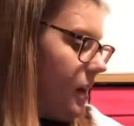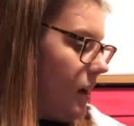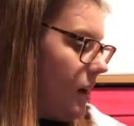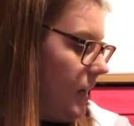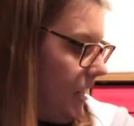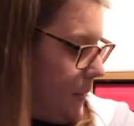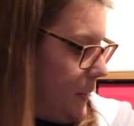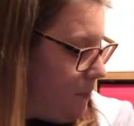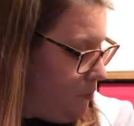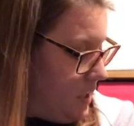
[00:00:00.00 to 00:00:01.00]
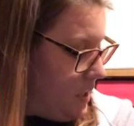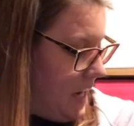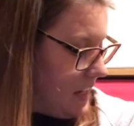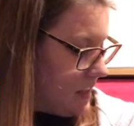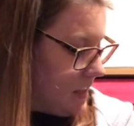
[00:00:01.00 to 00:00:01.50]
uh, but
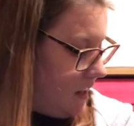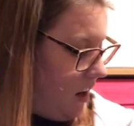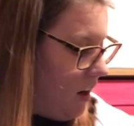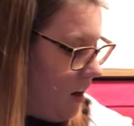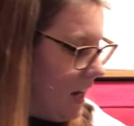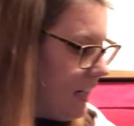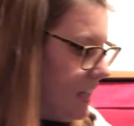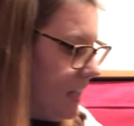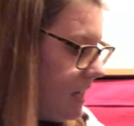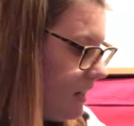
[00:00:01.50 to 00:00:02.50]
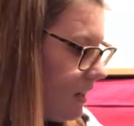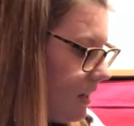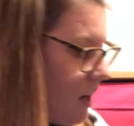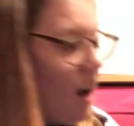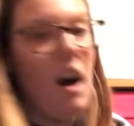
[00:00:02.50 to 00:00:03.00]
yes, highly
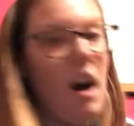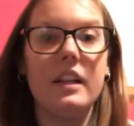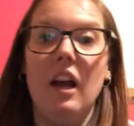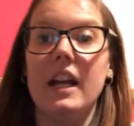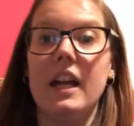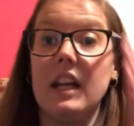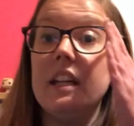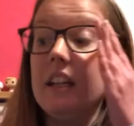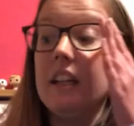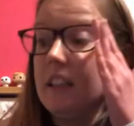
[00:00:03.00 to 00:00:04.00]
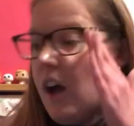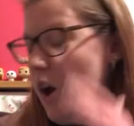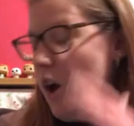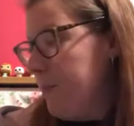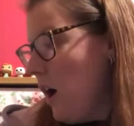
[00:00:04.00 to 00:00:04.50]
unlikely.
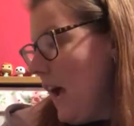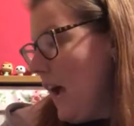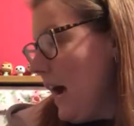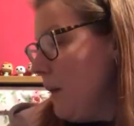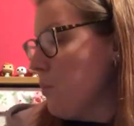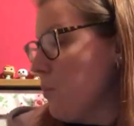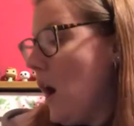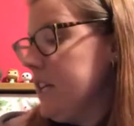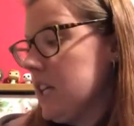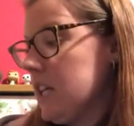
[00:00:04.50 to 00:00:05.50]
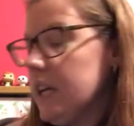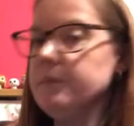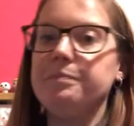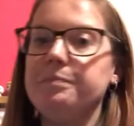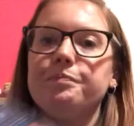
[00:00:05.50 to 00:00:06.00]
Um, I am waiting